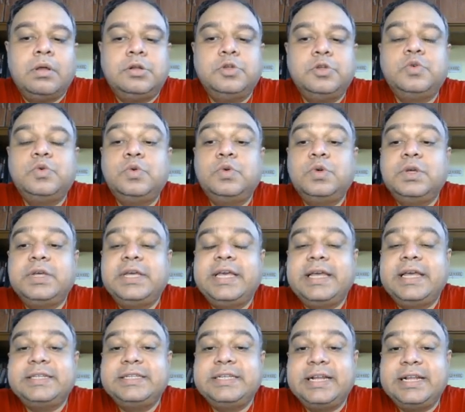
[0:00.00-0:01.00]
to
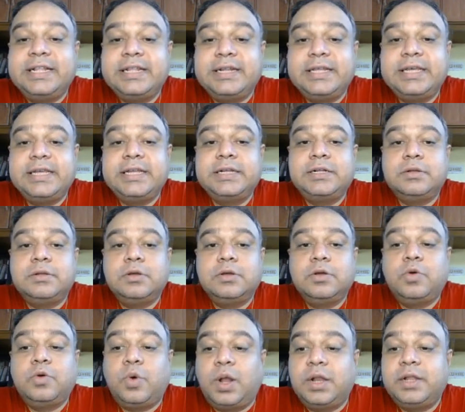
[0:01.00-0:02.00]
generate
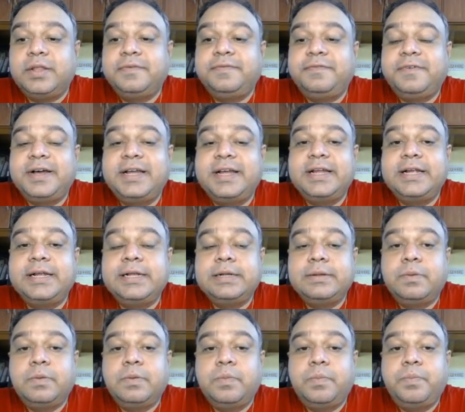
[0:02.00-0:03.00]
qualified
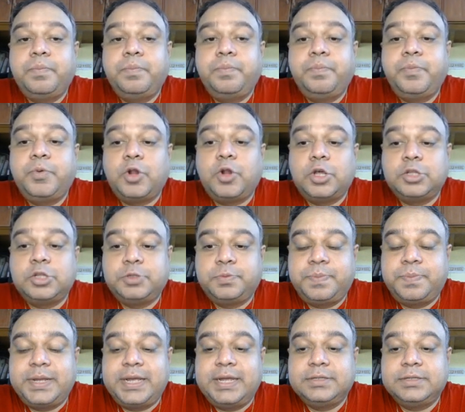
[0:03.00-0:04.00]

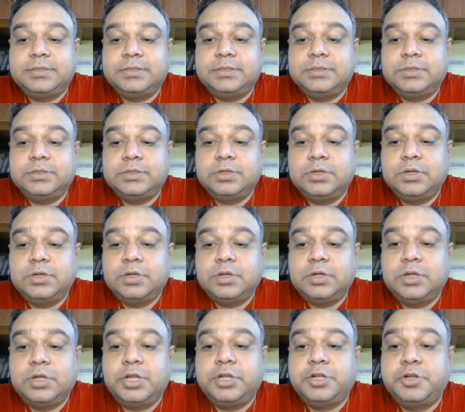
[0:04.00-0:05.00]
prospects
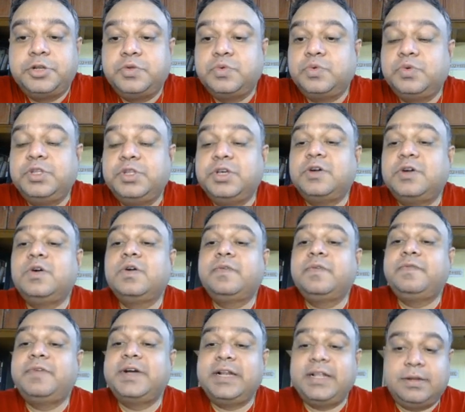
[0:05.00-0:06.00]
into your
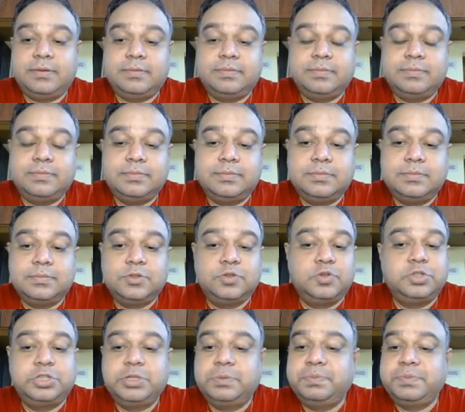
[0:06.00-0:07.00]
funnel.
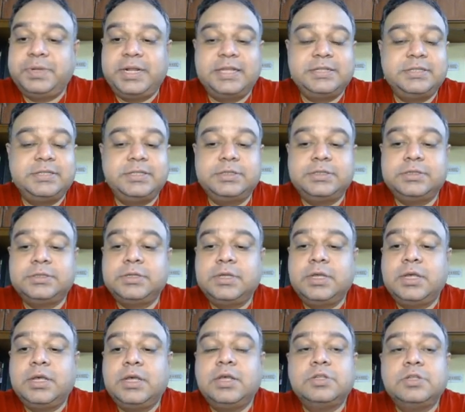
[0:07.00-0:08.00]
So simple as this.
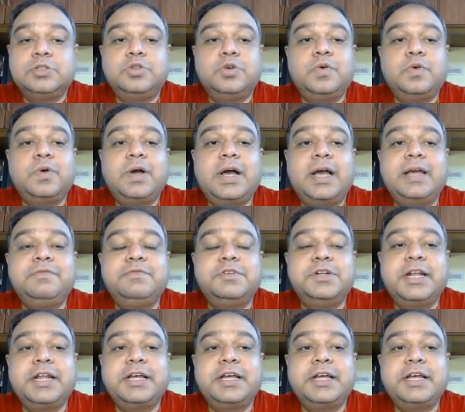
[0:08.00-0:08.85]
So I would